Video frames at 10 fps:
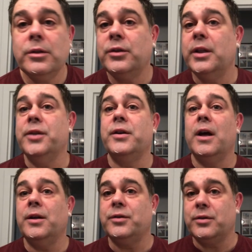see these
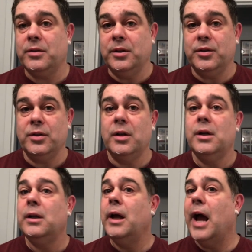guys, these
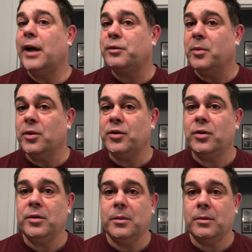
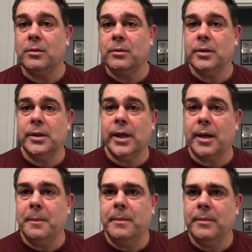experts,
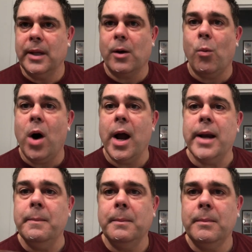like a wine.